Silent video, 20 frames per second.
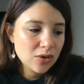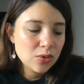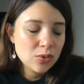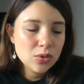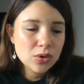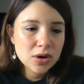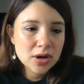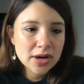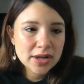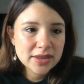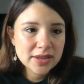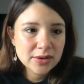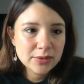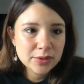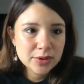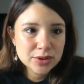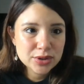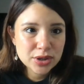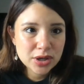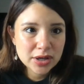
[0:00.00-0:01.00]
or I think
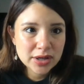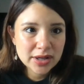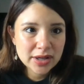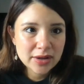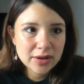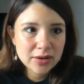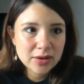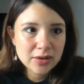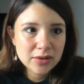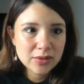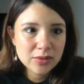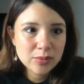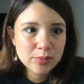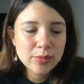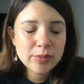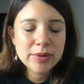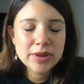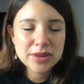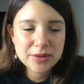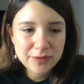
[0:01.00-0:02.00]
we were talking
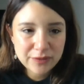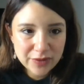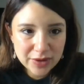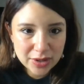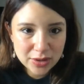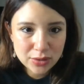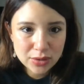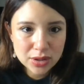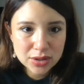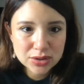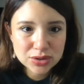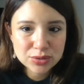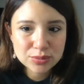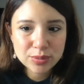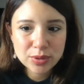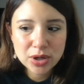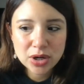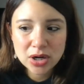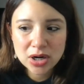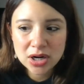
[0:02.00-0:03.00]
about the Fit Crunch
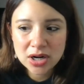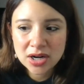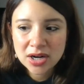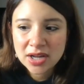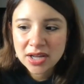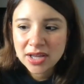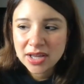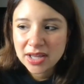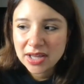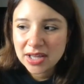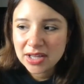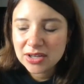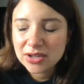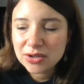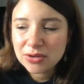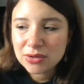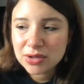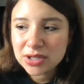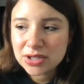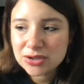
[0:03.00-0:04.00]
bar. And
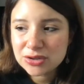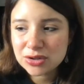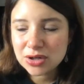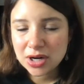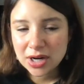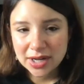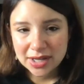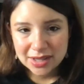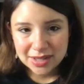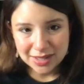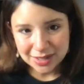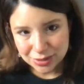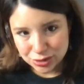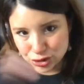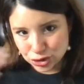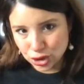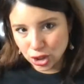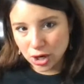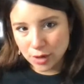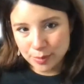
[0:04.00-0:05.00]
you could try and like
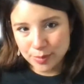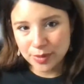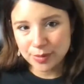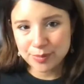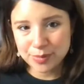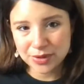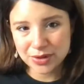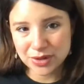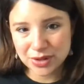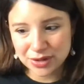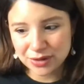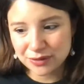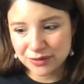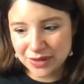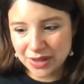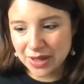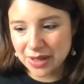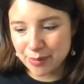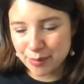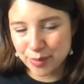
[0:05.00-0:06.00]
chop up a little of
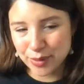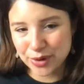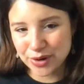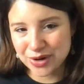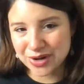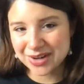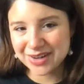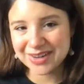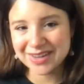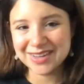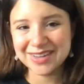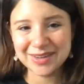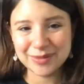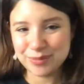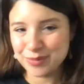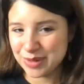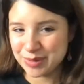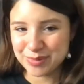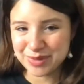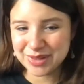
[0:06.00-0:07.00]
that bar, and
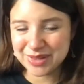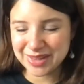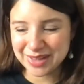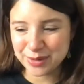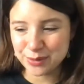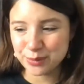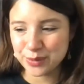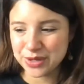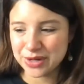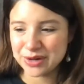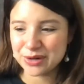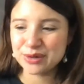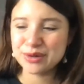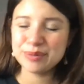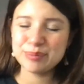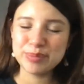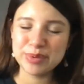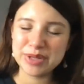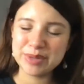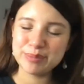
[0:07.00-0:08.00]
it may be like
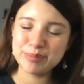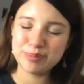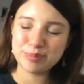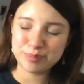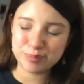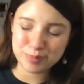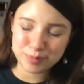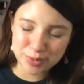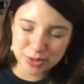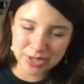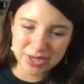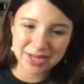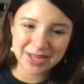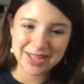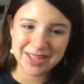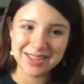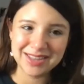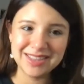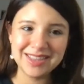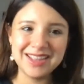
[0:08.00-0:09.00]
weird, but put
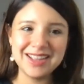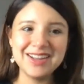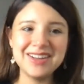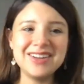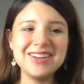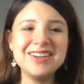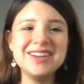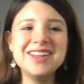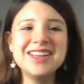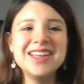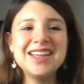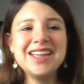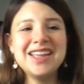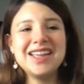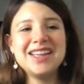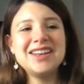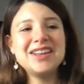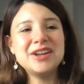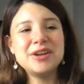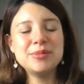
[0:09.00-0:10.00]
it in there,
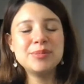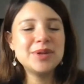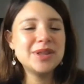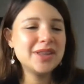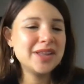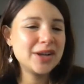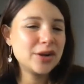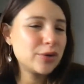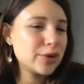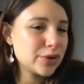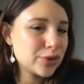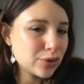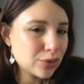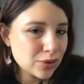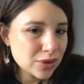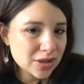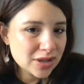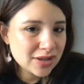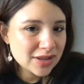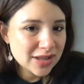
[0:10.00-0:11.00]
and it could be like
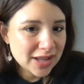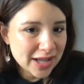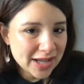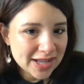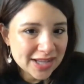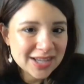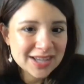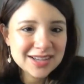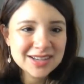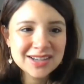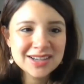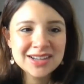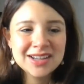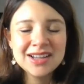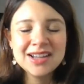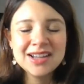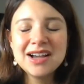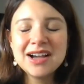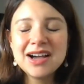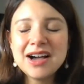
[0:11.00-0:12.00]
granola like,
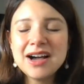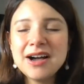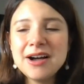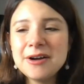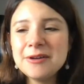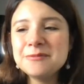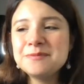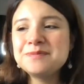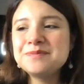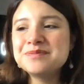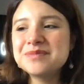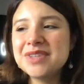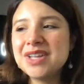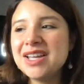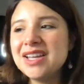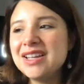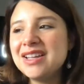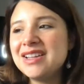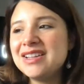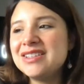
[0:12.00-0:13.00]

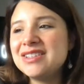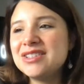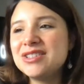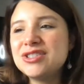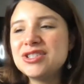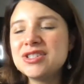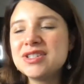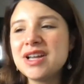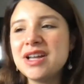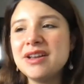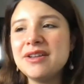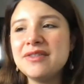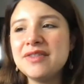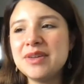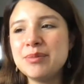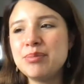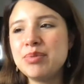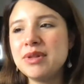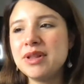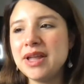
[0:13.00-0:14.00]
and just kind
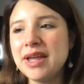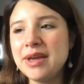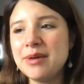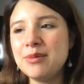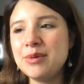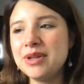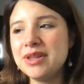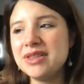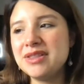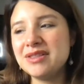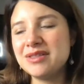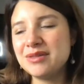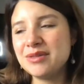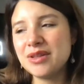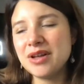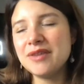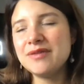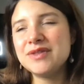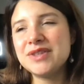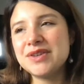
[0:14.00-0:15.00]
of play with
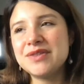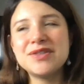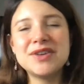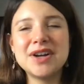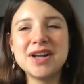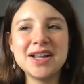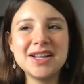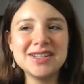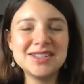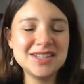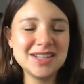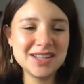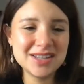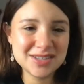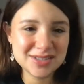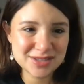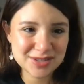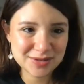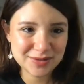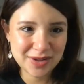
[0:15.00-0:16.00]
different
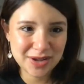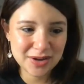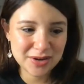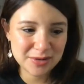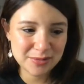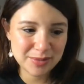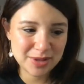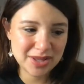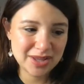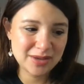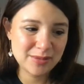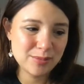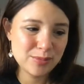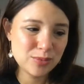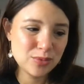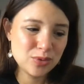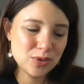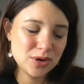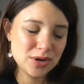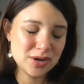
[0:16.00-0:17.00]
ideas of how to make it
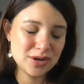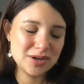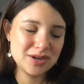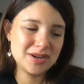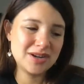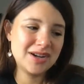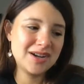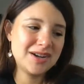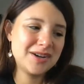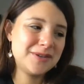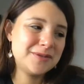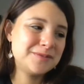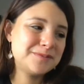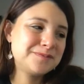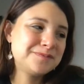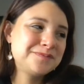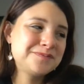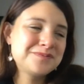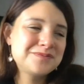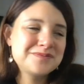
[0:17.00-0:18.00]
more
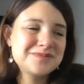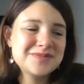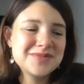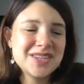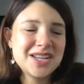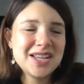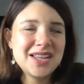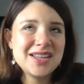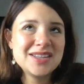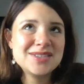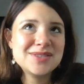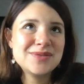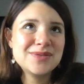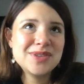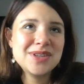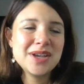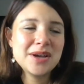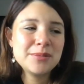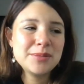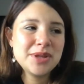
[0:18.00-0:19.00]
I guess
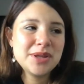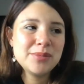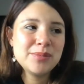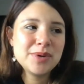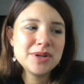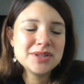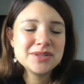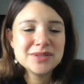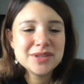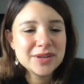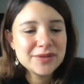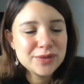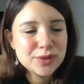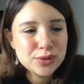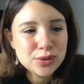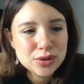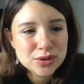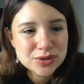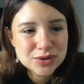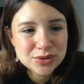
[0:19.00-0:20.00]
yummy. But if
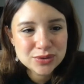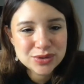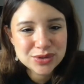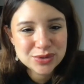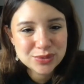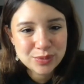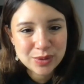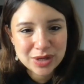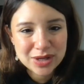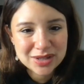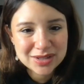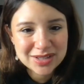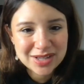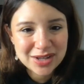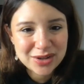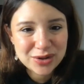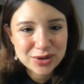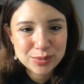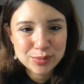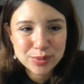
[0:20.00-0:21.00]
you also just wait a
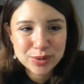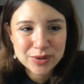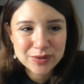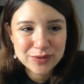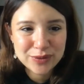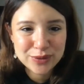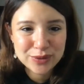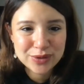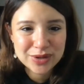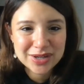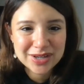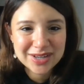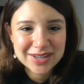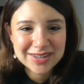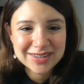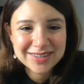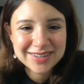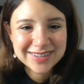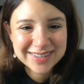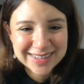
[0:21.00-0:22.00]
day, you can put fruit in
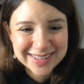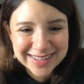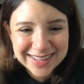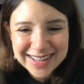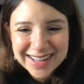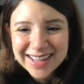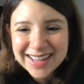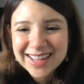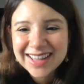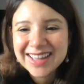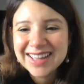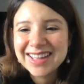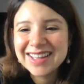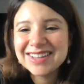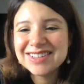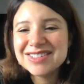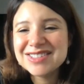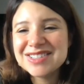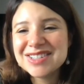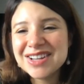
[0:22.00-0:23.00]
it.
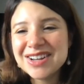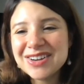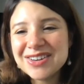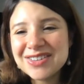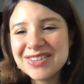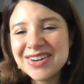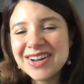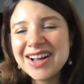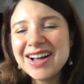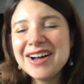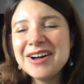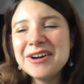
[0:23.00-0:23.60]
And so